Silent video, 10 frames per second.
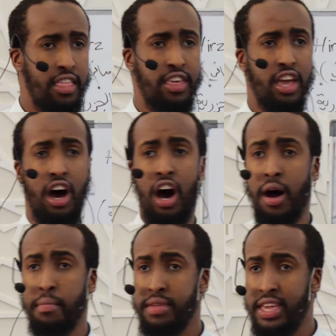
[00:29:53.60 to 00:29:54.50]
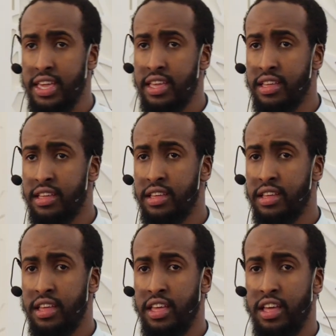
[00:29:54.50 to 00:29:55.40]
the army
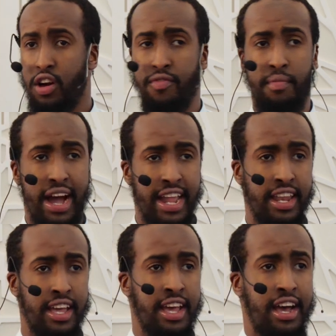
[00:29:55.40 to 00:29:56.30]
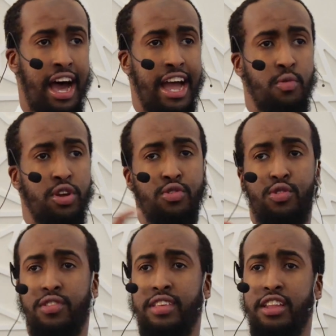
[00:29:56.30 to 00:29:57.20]
of mine, I want
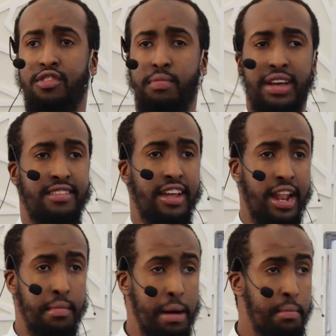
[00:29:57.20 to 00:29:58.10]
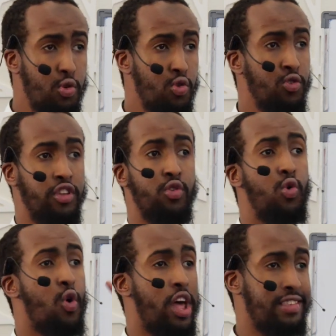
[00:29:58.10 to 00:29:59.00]
you to send it to my son Al-Ma'mun who's in
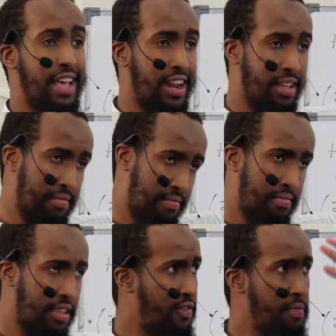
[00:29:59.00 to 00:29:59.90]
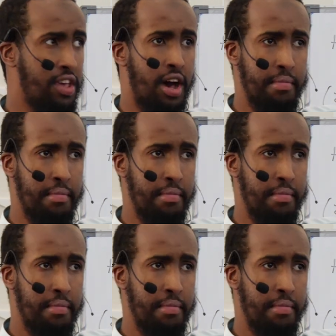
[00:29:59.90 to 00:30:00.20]
Khurasan. Give him the